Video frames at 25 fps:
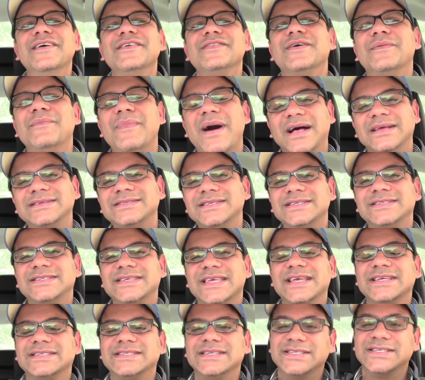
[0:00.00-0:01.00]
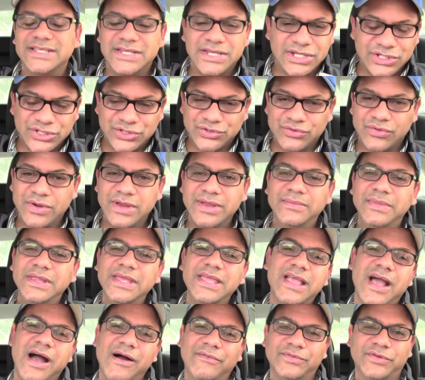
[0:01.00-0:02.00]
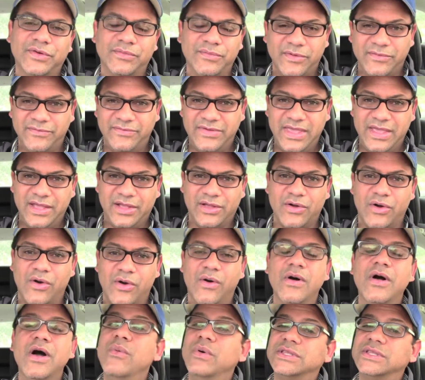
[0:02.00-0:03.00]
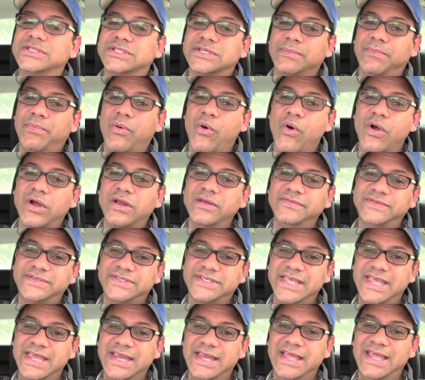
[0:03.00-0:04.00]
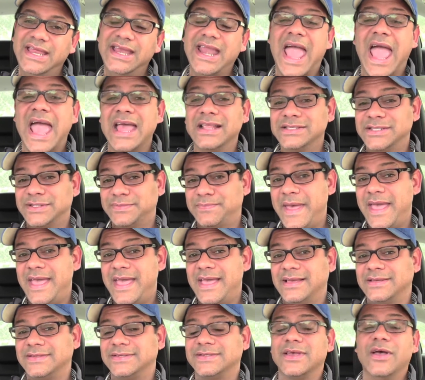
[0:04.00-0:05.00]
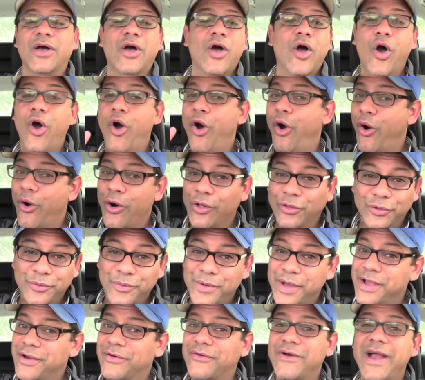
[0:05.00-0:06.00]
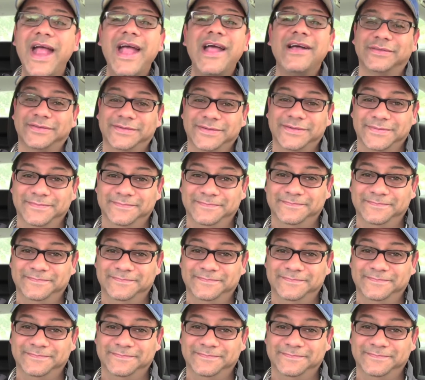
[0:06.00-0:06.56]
The Mazda 6 is an extremely comfortable vehicle with supportive seating and space all the way around.